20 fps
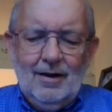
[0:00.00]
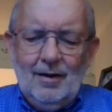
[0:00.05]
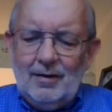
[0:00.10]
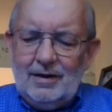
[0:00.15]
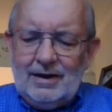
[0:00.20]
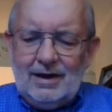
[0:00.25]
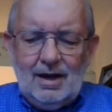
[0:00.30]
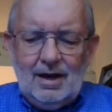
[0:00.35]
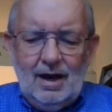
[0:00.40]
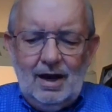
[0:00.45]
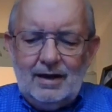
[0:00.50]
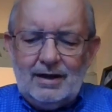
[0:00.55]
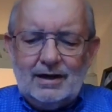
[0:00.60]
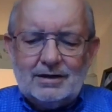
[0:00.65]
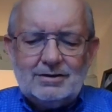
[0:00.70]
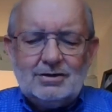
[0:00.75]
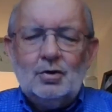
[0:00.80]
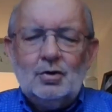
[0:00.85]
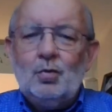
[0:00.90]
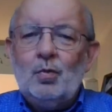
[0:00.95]
Only God
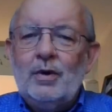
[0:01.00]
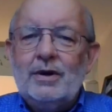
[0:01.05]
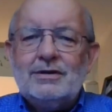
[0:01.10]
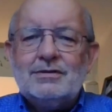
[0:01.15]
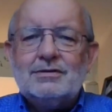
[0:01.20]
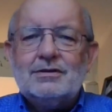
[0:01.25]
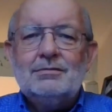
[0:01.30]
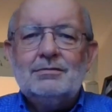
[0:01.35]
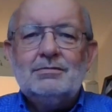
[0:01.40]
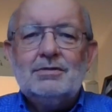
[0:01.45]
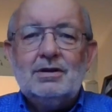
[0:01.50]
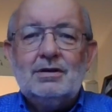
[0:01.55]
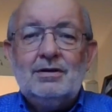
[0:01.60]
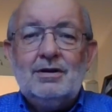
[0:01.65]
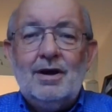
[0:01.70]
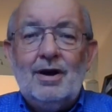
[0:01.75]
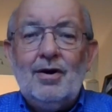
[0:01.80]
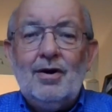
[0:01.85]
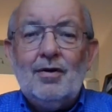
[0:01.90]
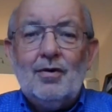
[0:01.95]
has the wisdom to
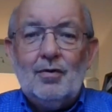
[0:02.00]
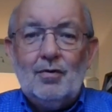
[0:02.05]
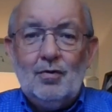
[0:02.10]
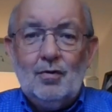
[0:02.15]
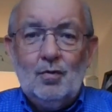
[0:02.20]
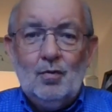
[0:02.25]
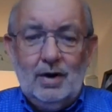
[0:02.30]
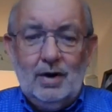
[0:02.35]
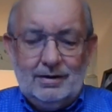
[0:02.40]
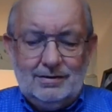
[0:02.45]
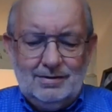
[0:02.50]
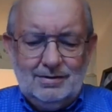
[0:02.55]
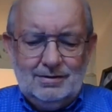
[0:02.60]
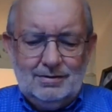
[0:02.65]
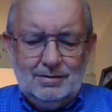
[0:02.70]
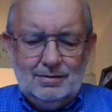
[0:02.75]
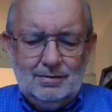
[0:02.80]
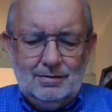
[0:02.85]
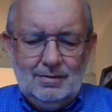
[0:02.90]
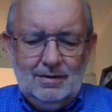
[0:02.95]
know what to
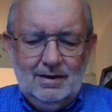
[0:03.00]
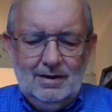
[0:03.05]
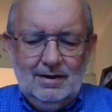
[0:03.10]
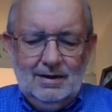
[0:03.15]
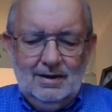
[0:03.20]
do,